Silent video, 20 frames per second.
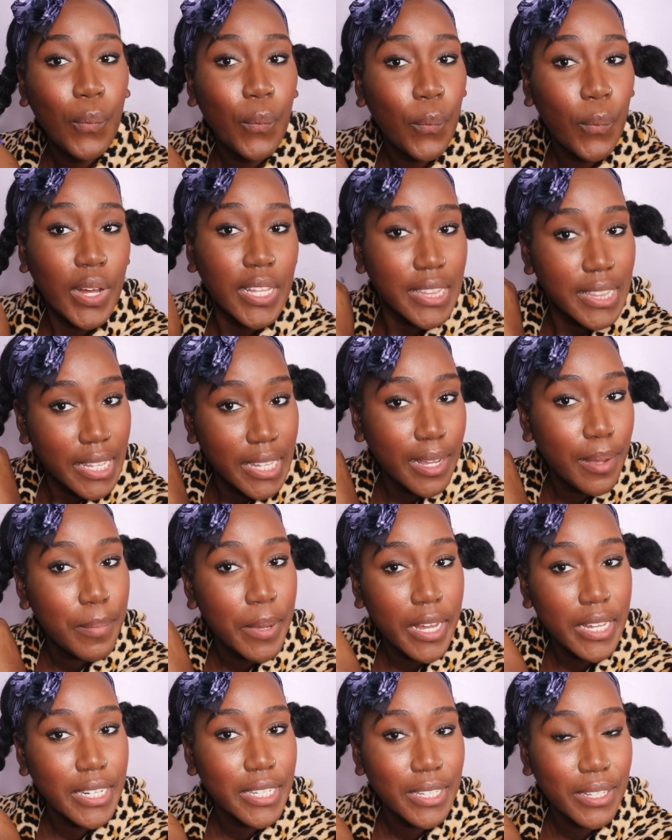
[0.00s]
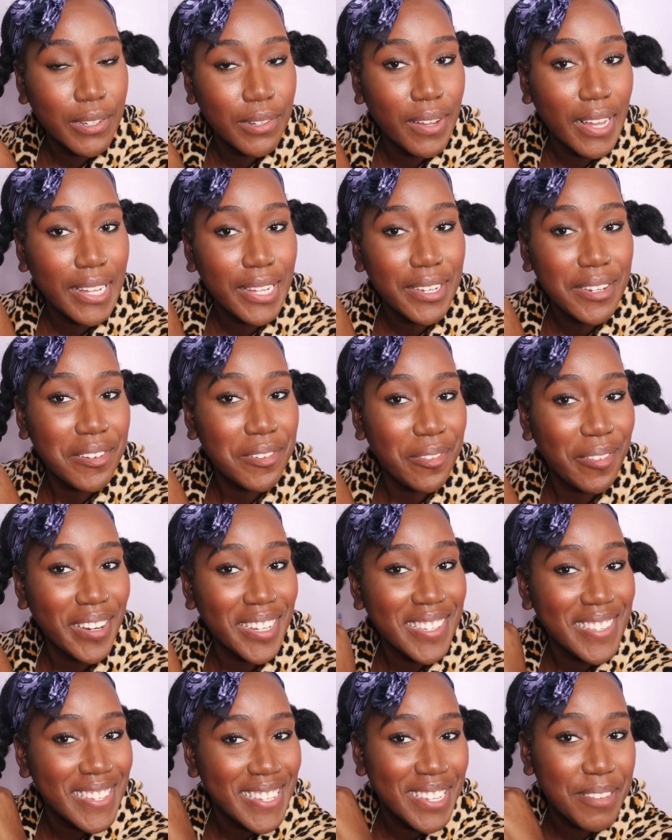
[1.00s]
One thing about it, yo, I look
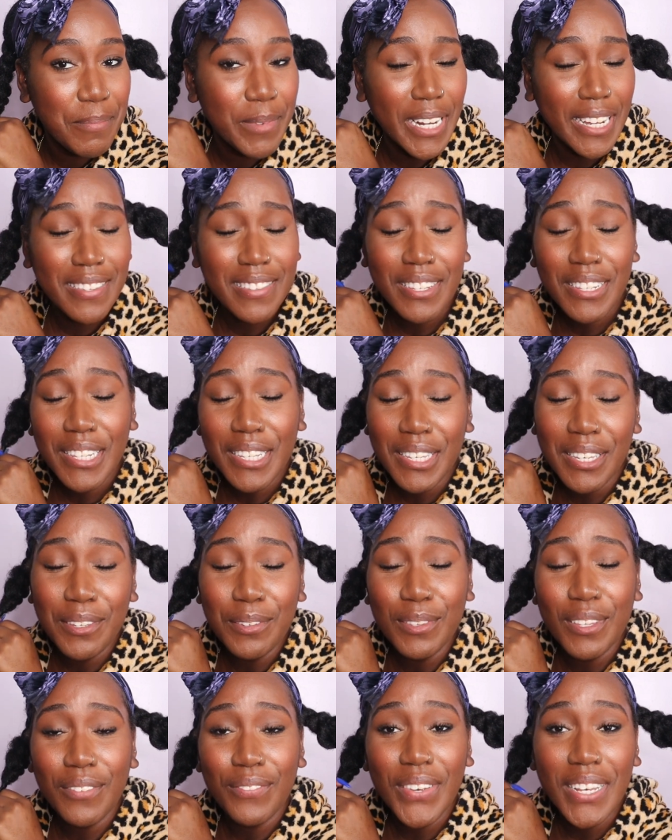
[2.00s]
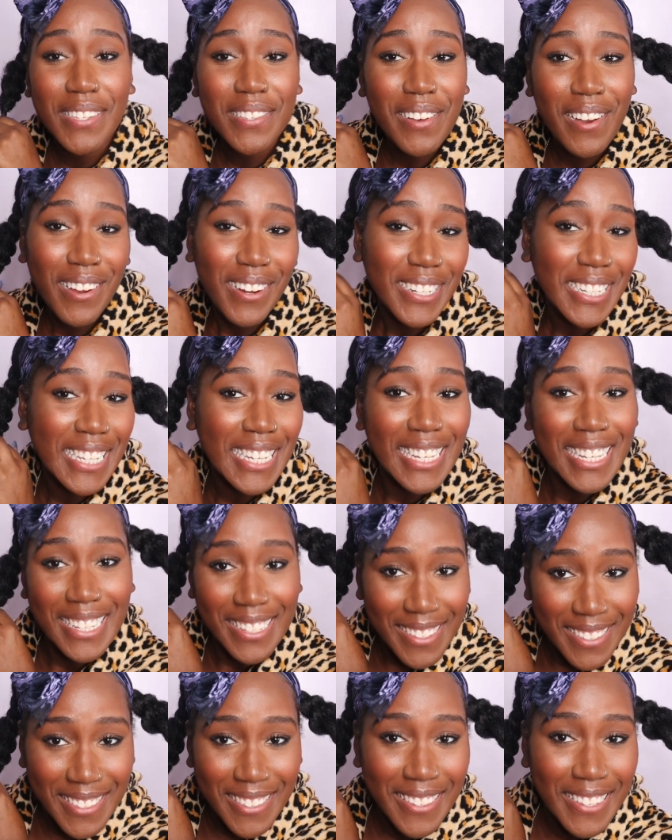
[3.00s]
crazy, but I still look cute. The face card
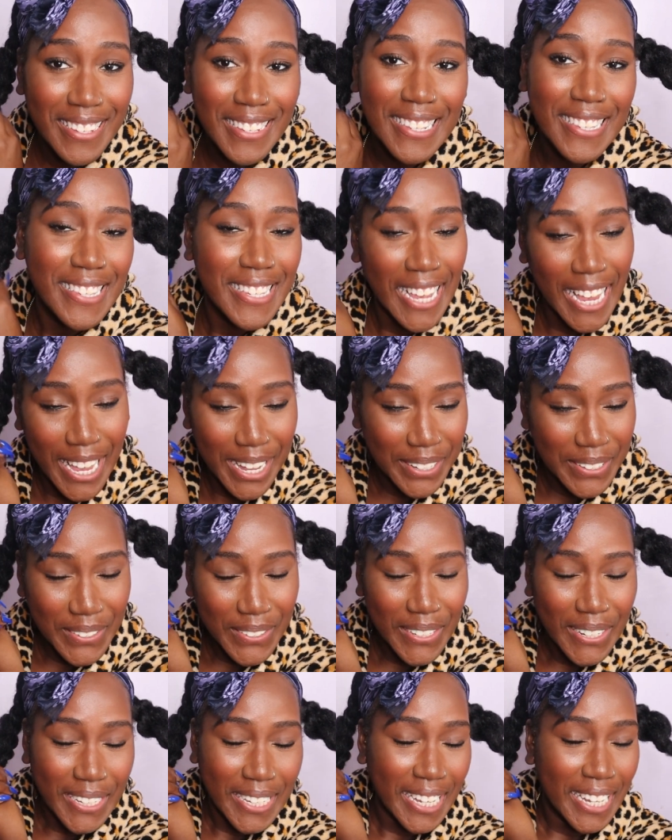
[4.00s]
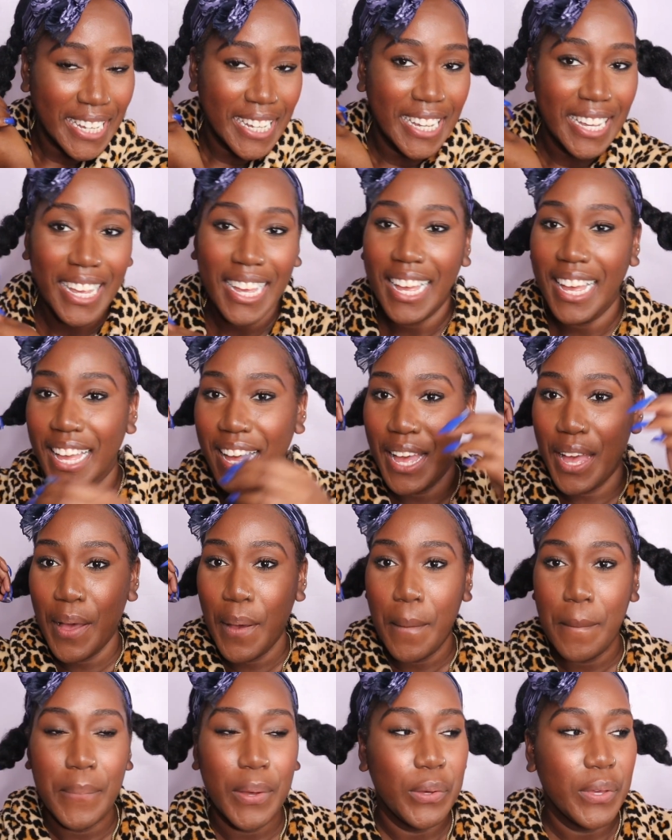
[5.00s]
eats down, okay?
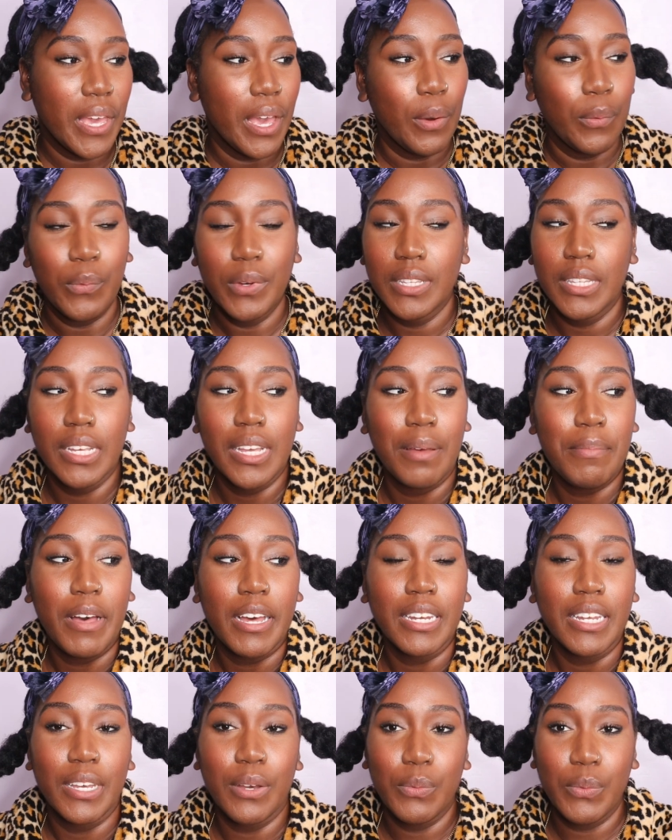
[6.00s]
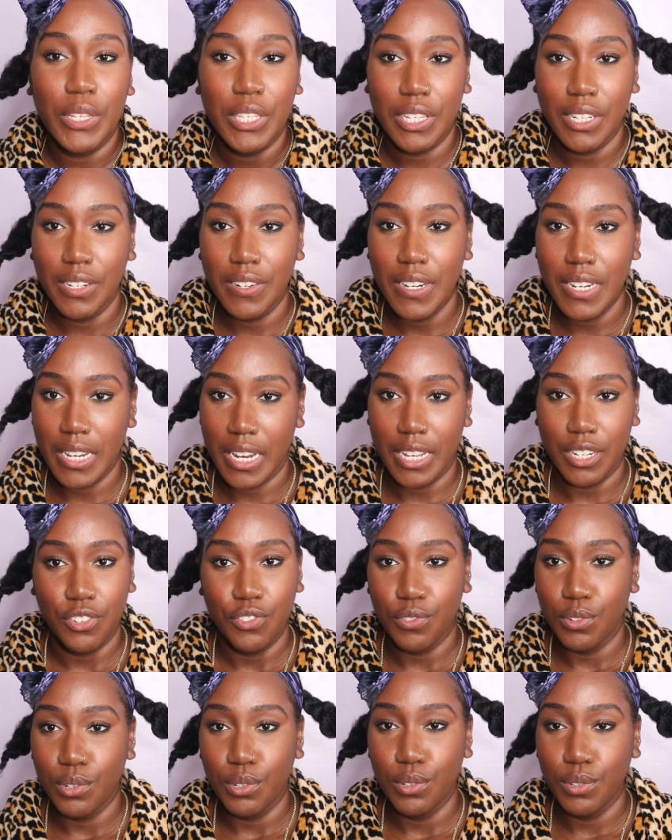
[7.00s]
But yeah, one thing about it, when you're a
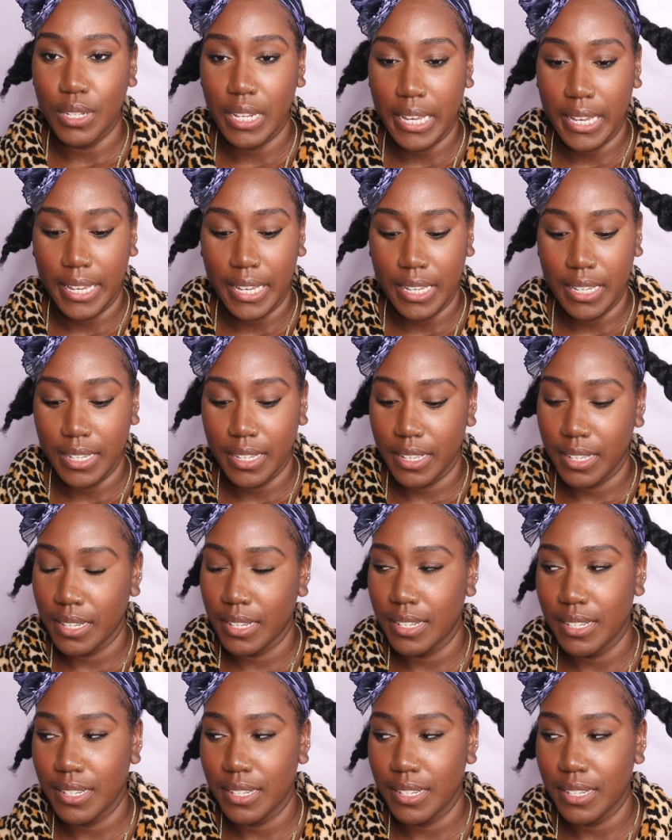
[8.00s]
natural, like,